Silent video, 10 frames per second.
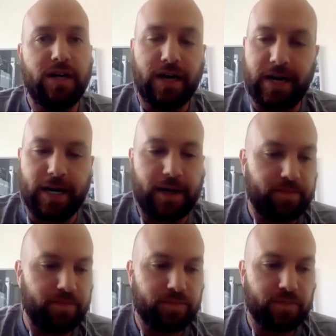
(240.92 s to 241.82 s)

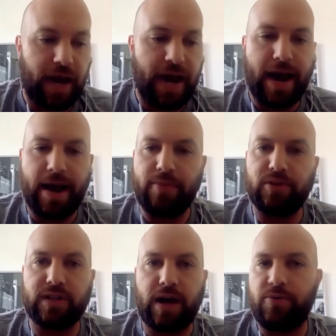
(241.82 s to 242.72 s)
I
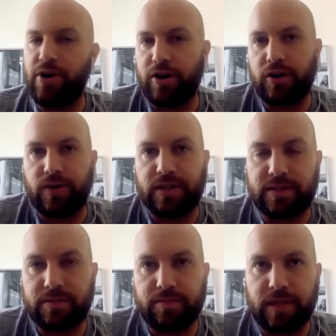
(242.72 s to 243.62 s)
would argue
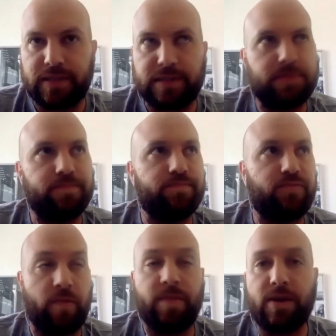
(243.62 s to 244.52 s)
it's
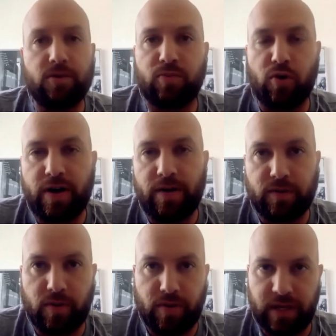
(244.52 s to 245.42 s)
for me, it was more
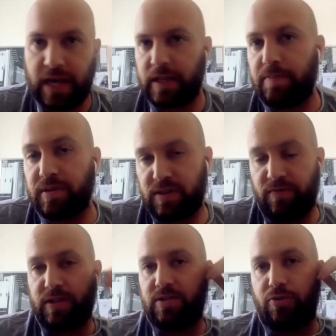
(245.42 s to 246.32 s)
comfortable than Cathay
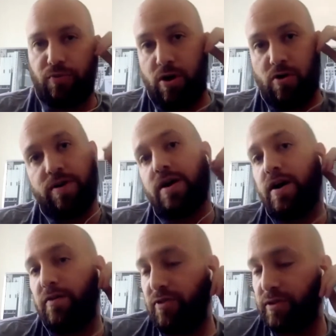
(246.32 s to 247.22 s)
Pacific's throne
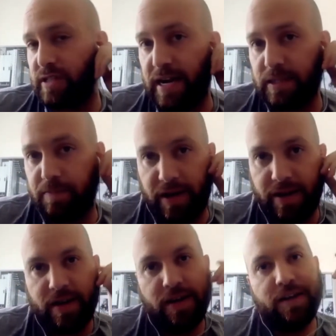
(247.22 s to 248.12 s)
on first class. But
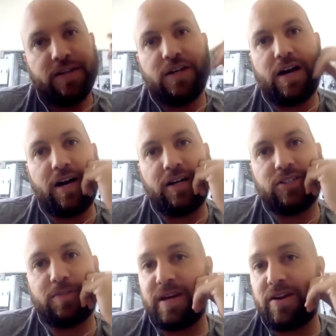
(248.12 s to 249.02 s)

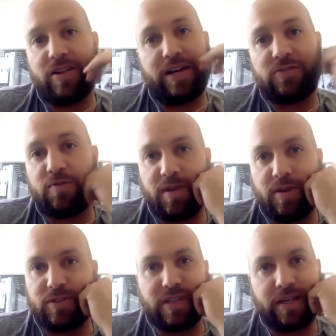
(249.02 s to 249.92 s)
Japan Airlines for me
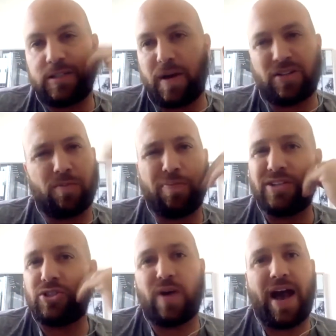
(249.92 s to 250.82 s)
was like special.
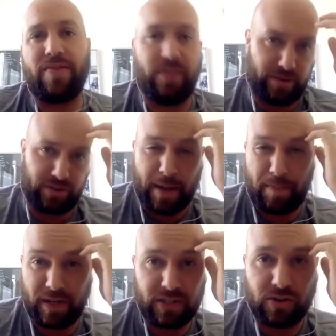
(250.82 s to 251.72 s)
Plus you add their
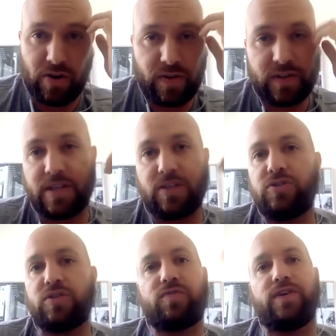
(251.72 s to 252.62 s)
Japanese service and you
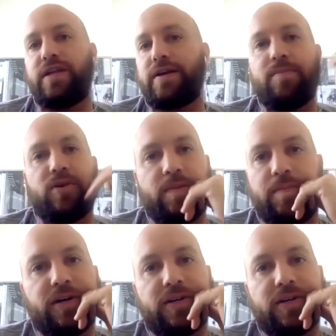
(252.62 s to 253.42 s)
just feel like $1 million.